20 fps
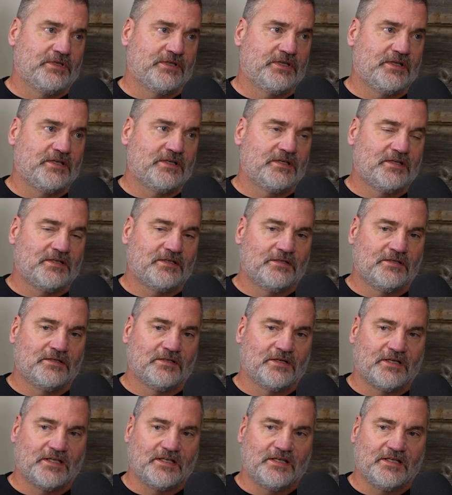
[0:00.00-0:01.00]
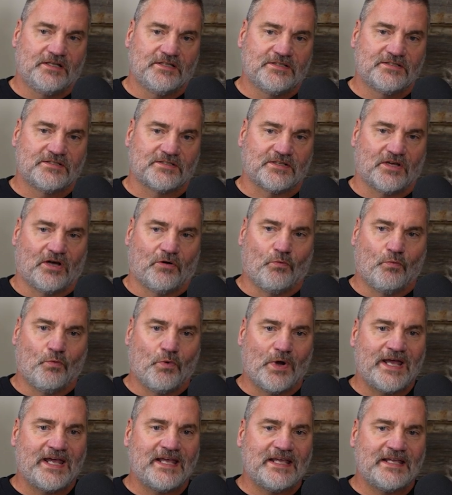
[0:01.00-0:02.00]
And it is a
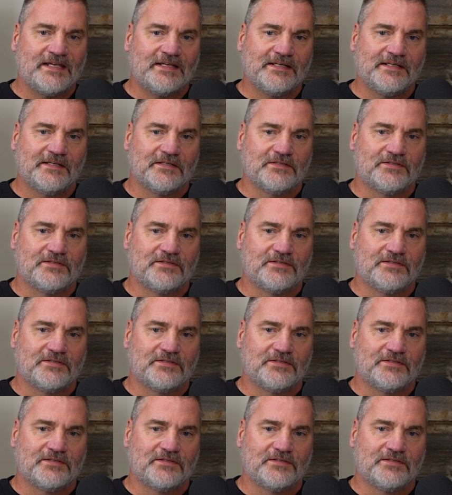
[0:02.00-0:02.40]
way